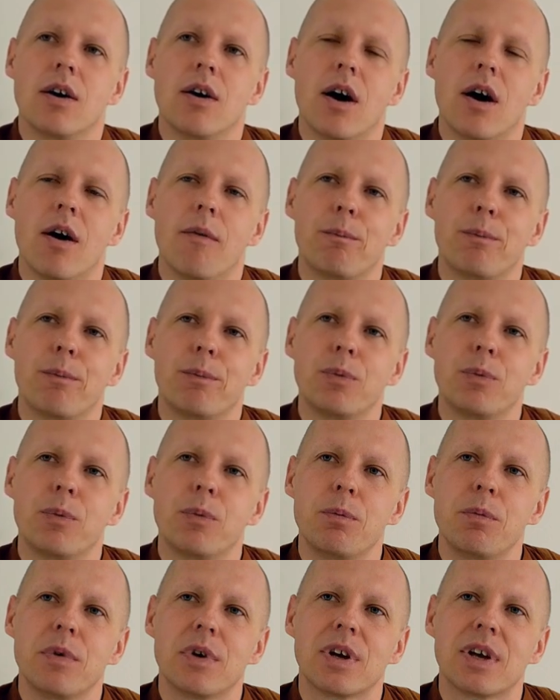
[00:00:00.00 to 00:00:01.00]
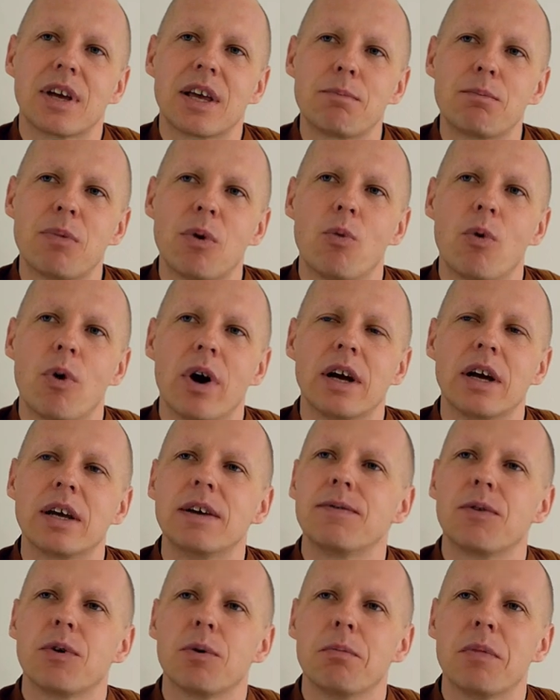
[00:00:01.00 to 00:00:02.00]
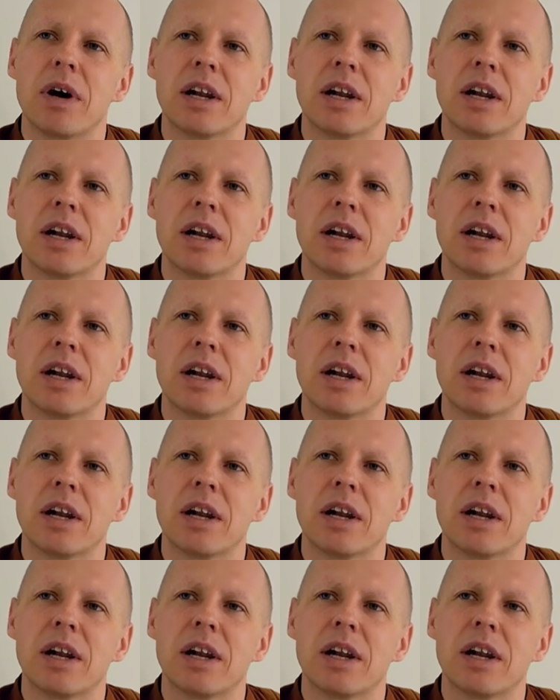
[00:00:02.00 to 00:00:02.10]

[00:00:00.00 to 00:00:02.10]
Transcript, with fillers: uh, keep away from